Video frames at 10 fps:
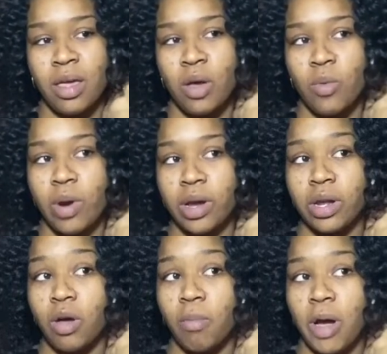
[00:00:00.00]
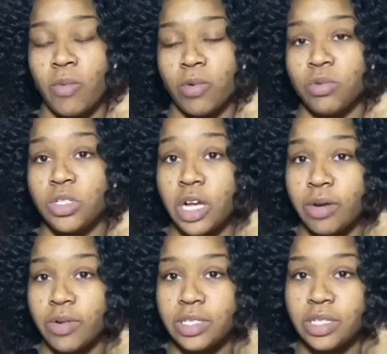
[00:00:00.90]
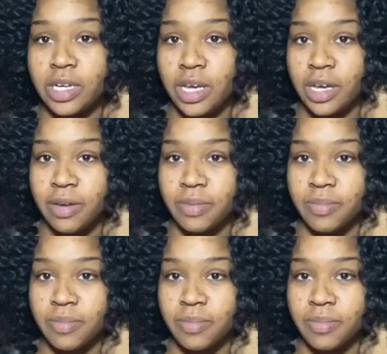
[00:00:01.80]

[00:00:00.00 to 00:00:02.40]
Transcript: working on my root chakra today